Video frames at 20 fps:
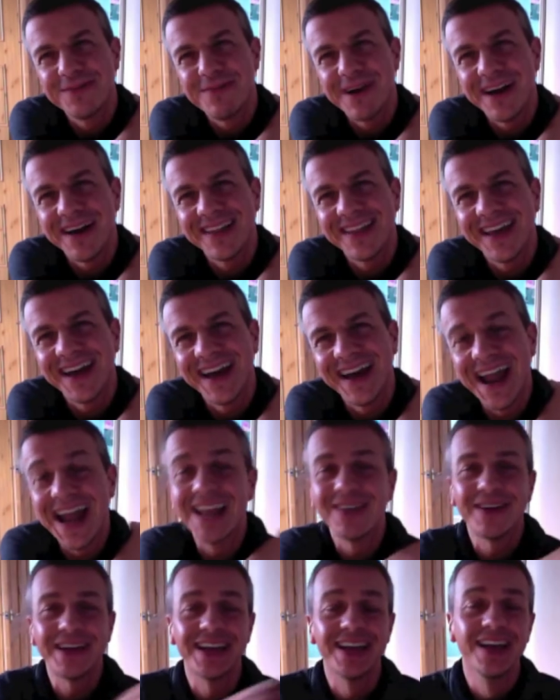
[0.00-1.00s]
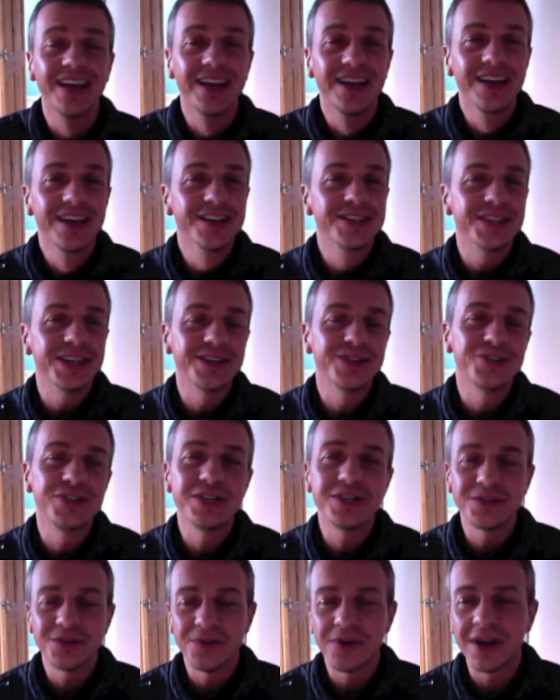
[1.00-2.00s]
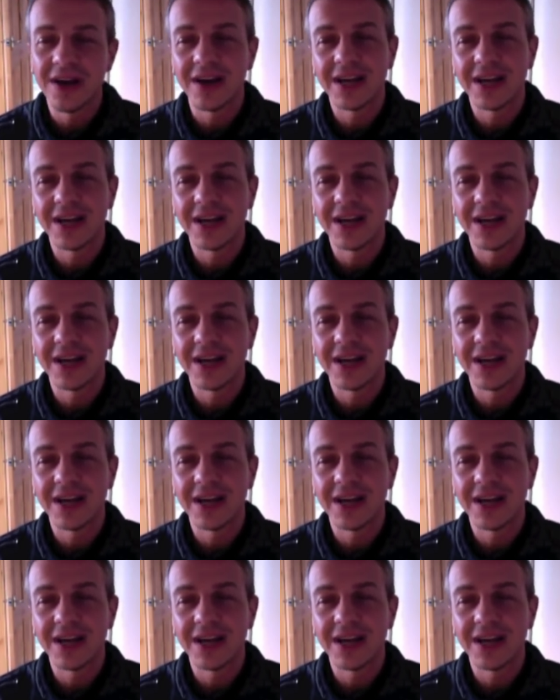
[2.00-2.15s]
about that. Anyway, so she saw it.